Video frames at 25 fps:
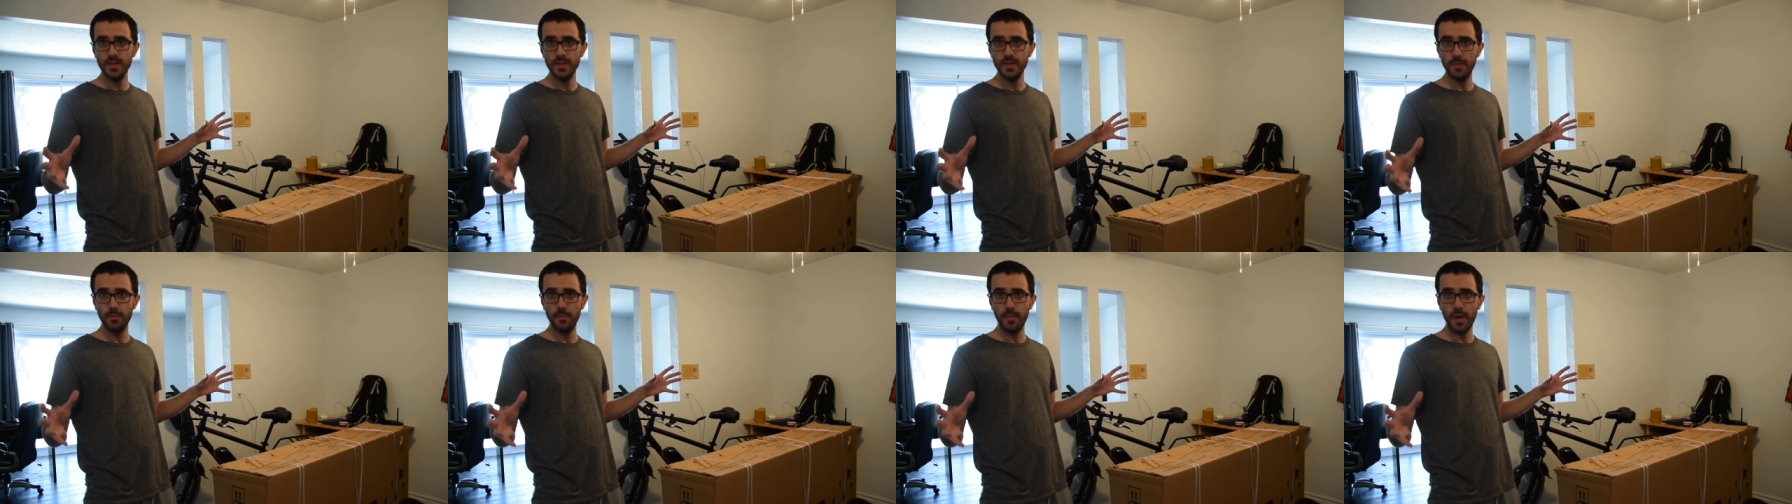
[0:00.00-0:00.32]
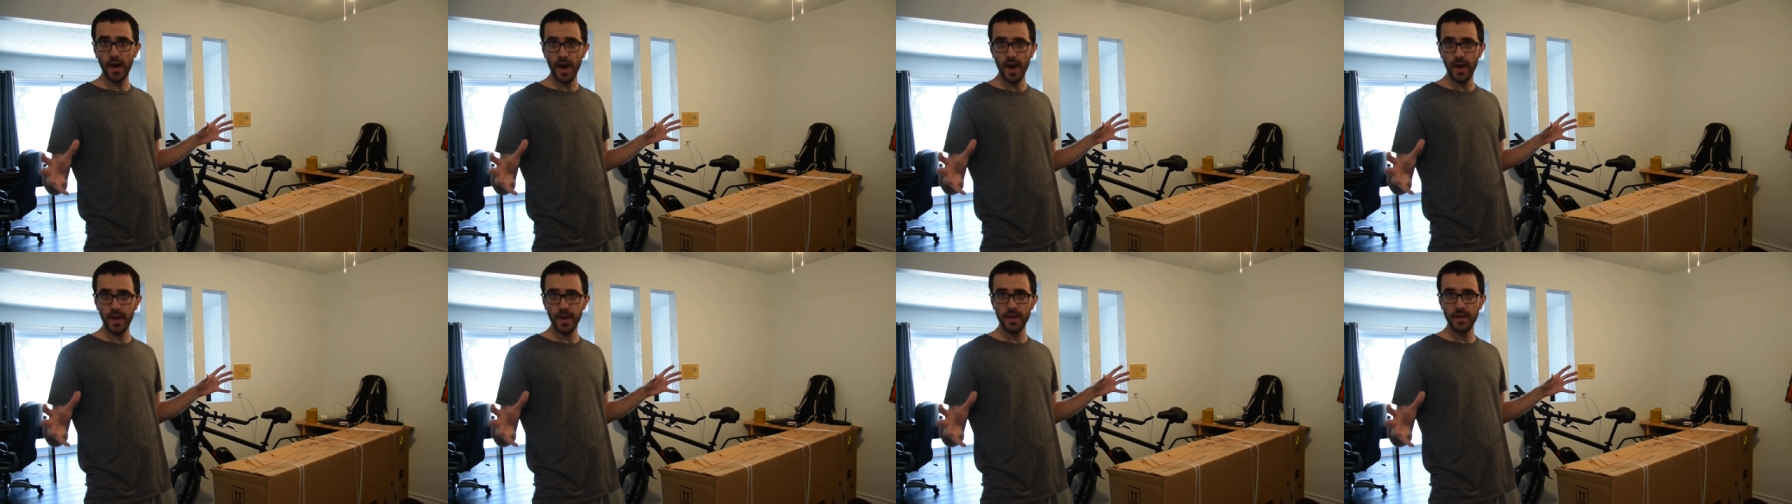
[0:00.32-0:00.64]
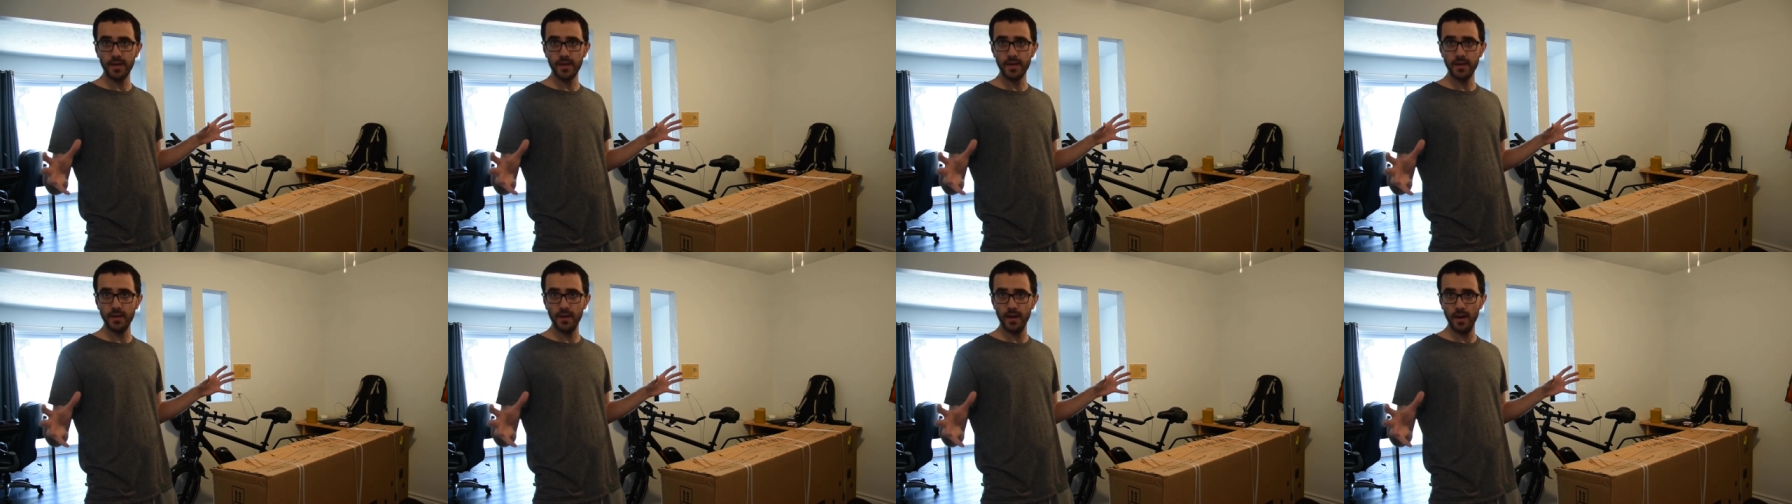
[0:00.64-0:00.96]
the
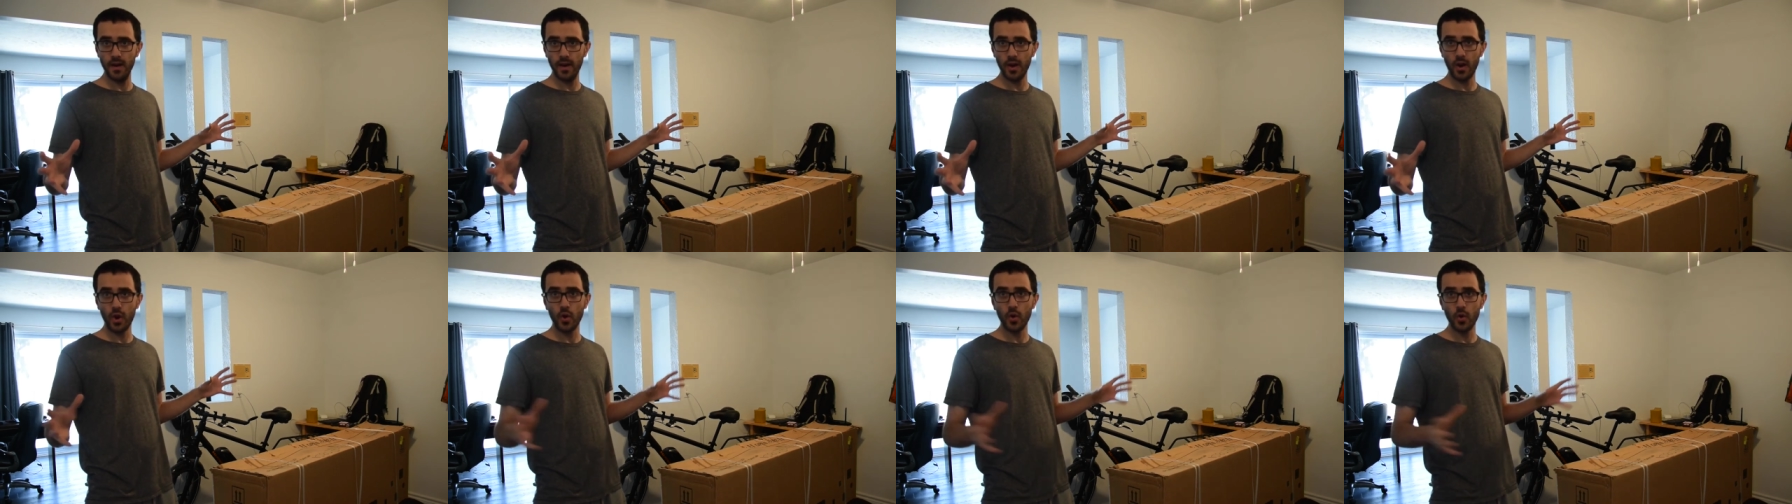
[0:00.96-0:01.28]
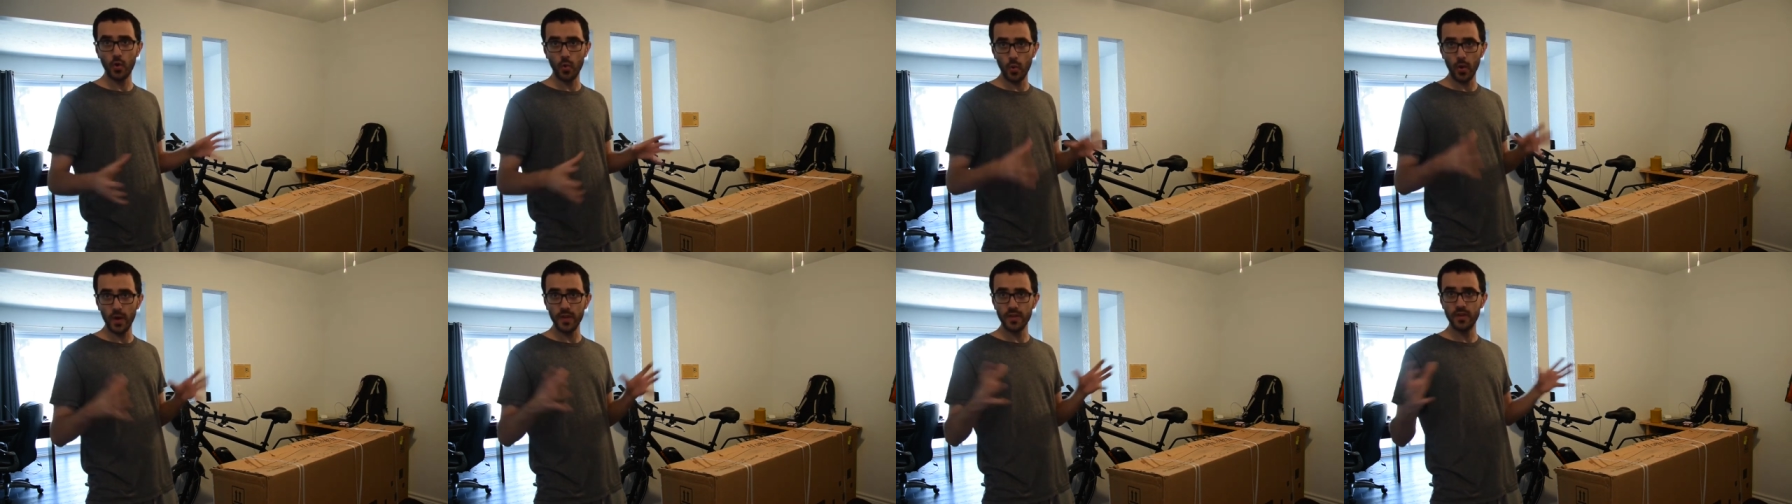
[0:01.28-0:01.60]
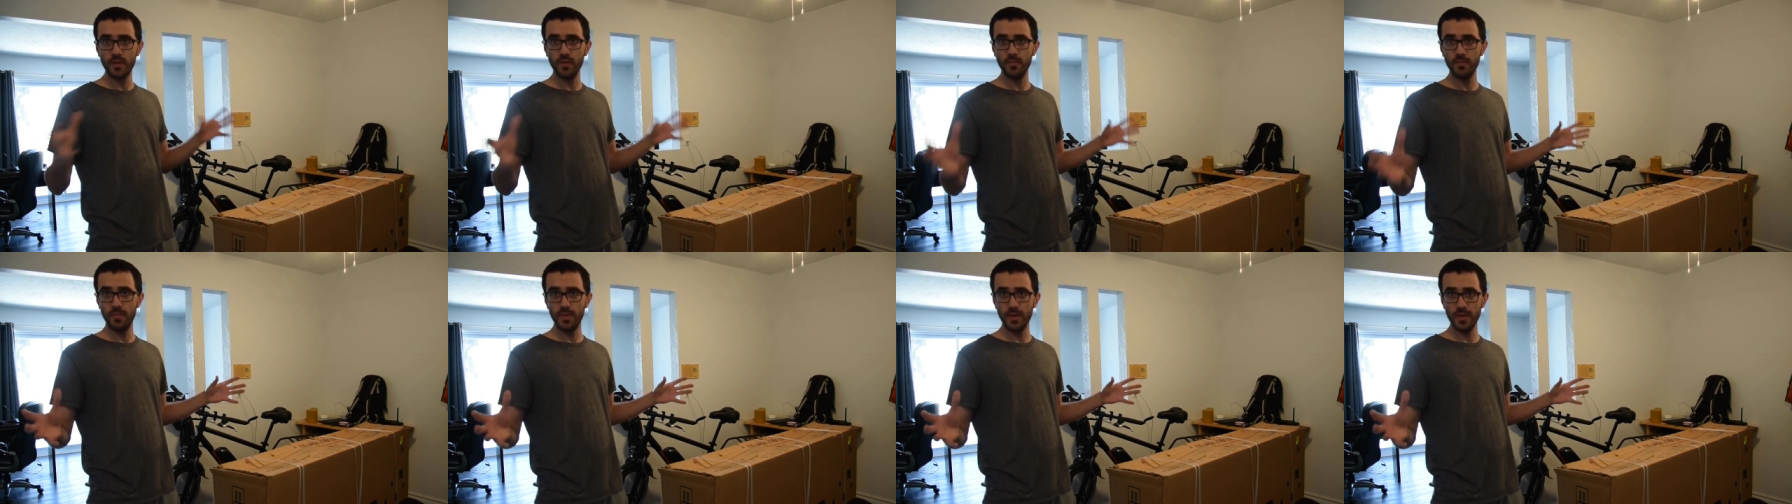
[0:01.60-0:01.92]
bike uh, quite
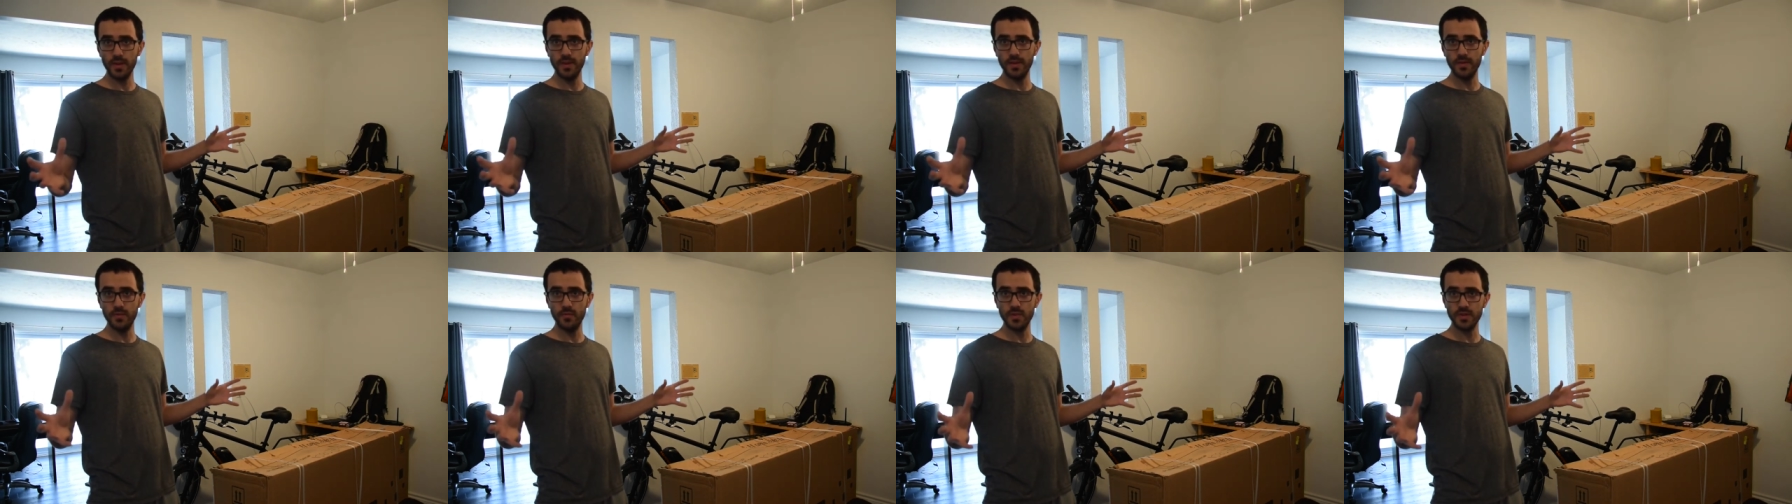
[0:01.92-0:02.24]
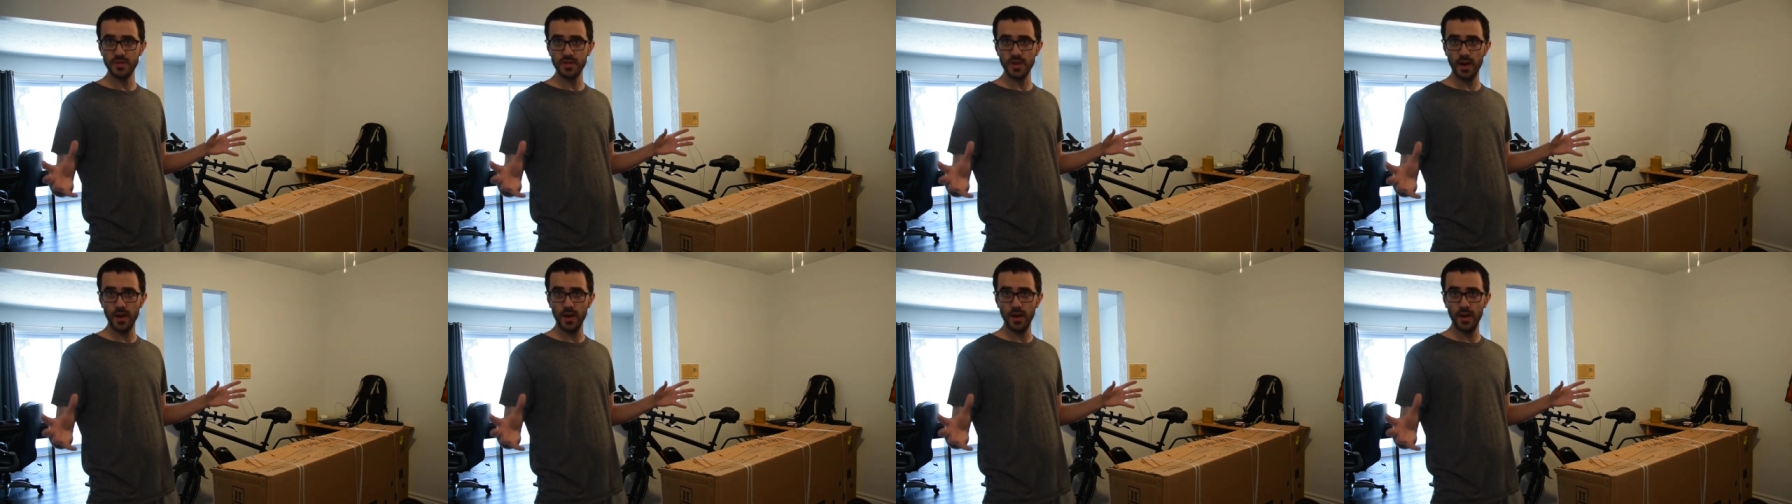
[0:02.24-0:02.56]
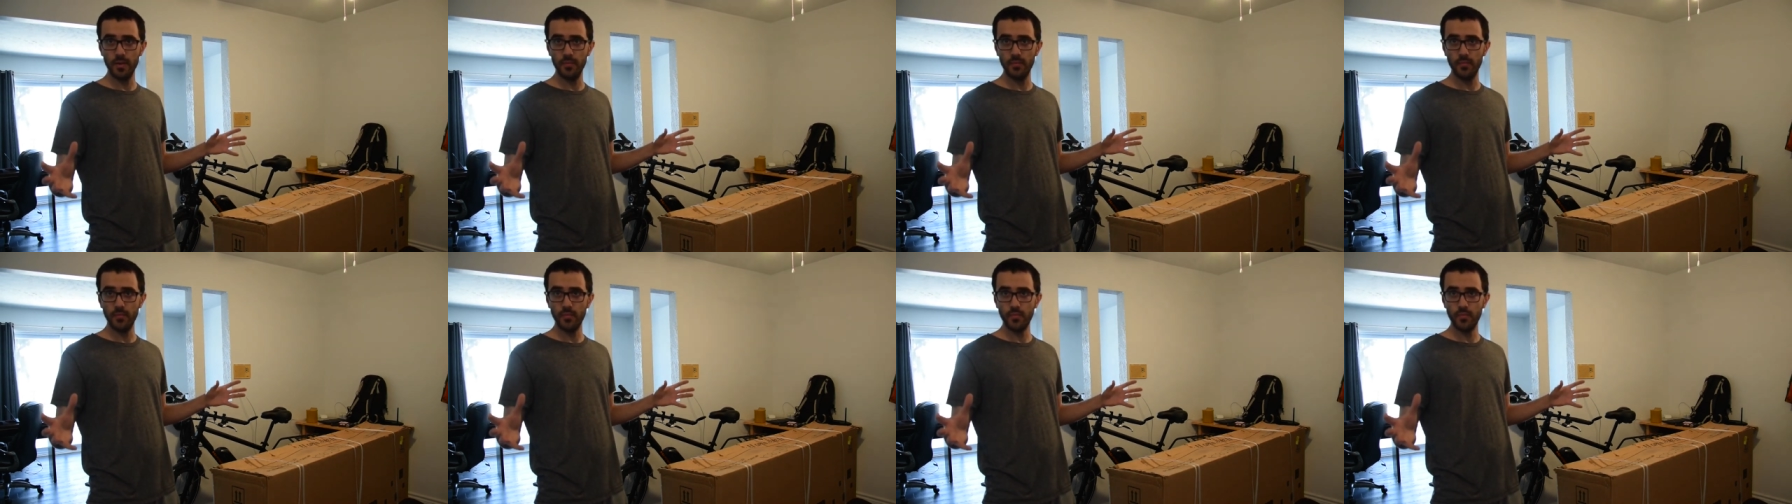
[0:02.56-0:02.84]
complete, which I